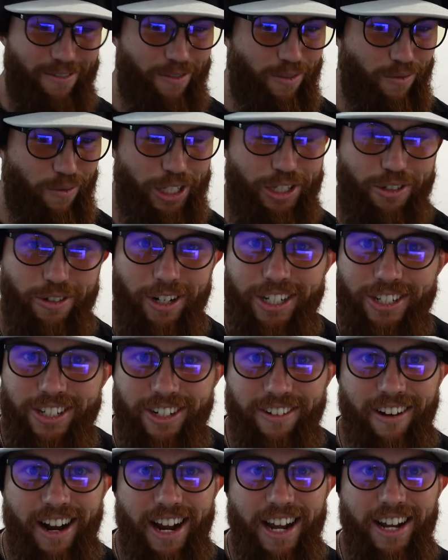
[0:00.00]

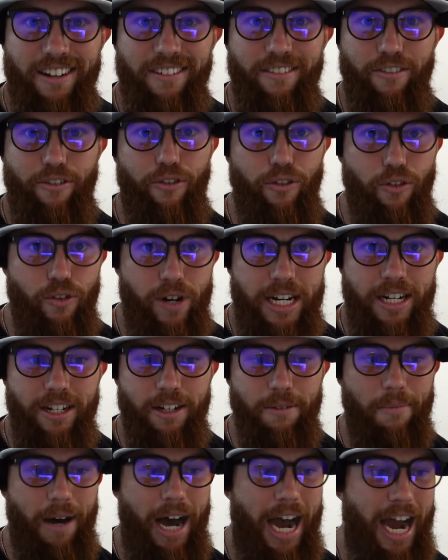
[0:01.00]
restriction, right?
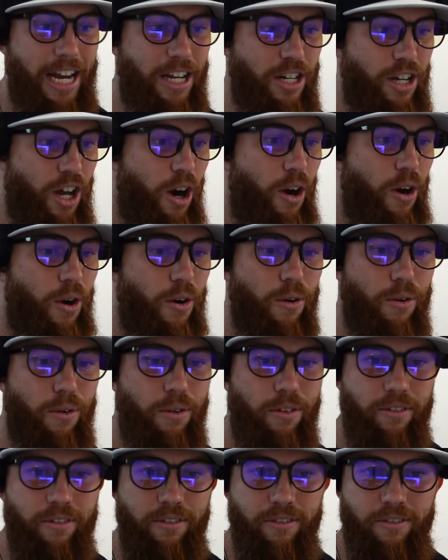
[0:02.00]
Freedom. I
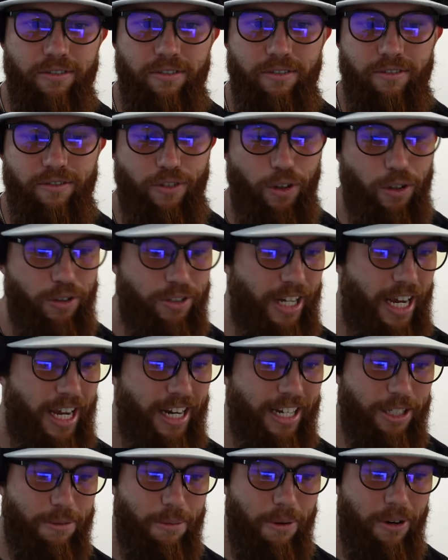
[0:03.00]
know firsthand
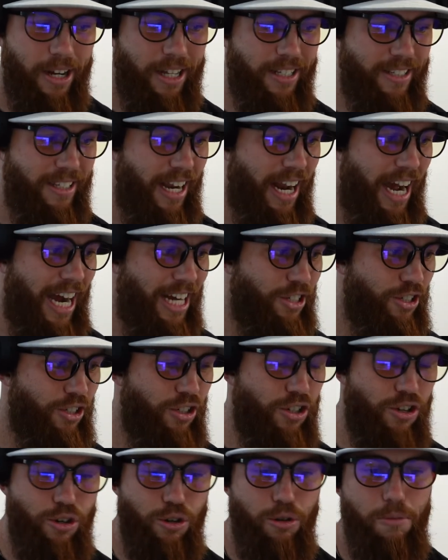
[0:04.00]
experience that I
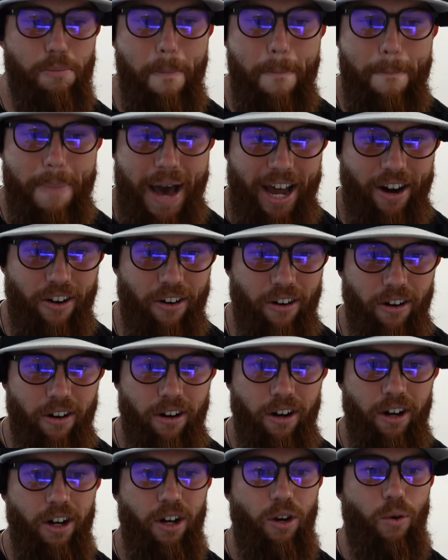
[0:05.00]
just do
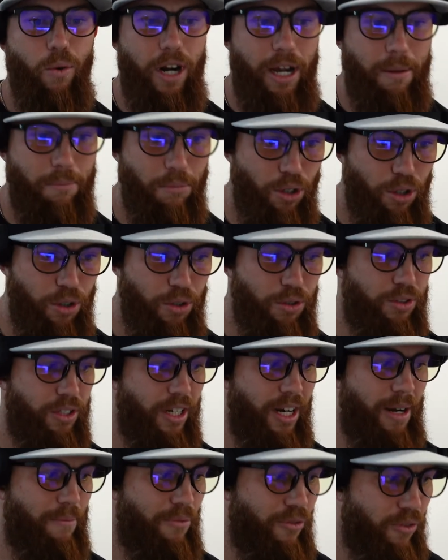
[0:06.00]
better when I'm loose
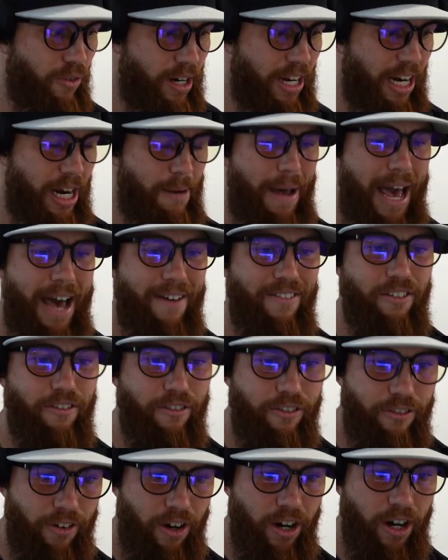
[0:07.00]
and I'm free and I'm having
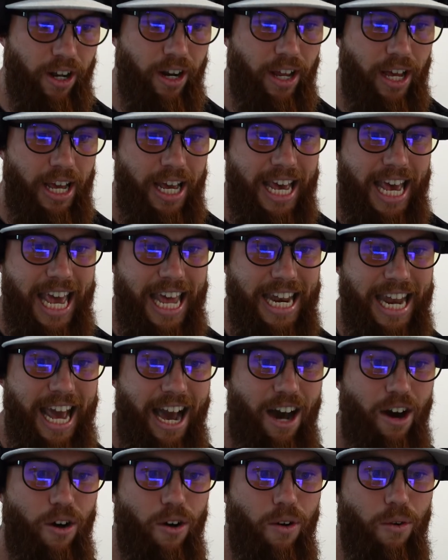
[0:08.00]
fun. And
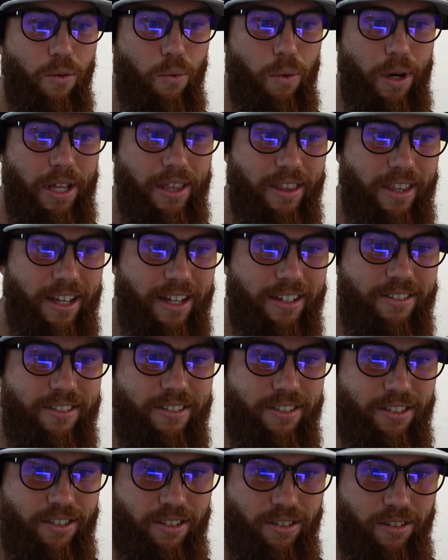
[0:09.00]
now, when
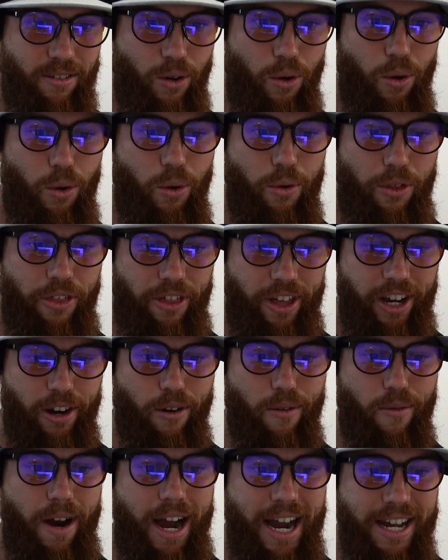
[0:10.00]
this whole thing
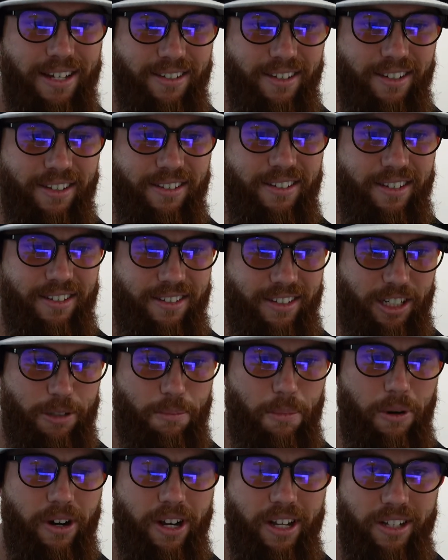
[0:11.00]
arises, this
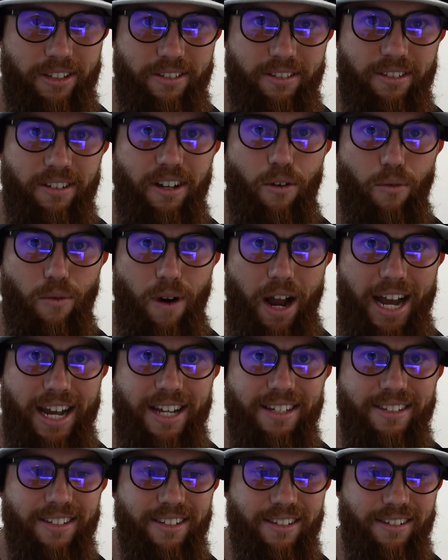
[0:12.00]
experience
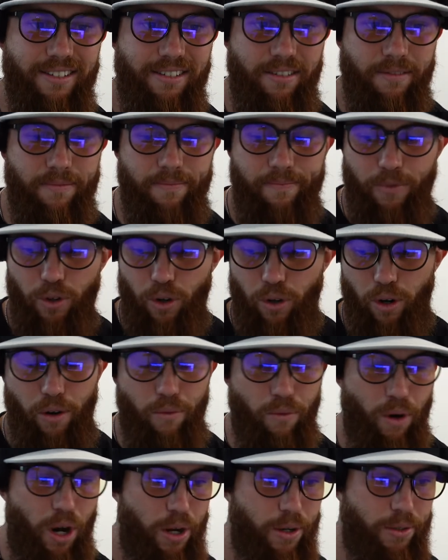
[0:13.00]
arises or
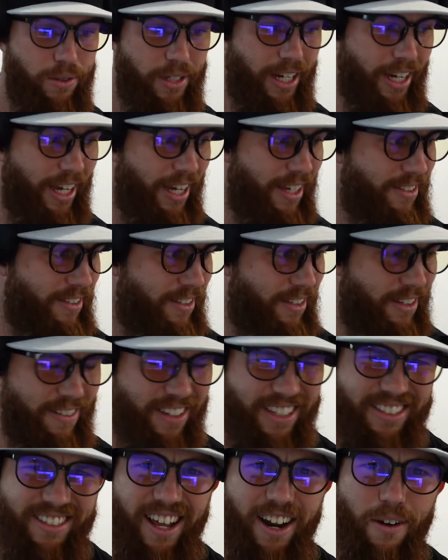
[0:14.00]
arose, I guess,
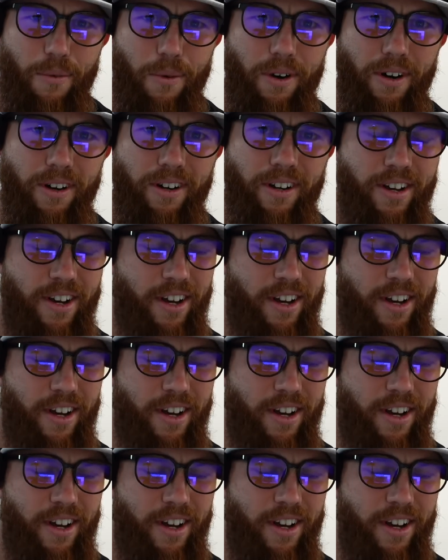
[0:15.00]
is that a word?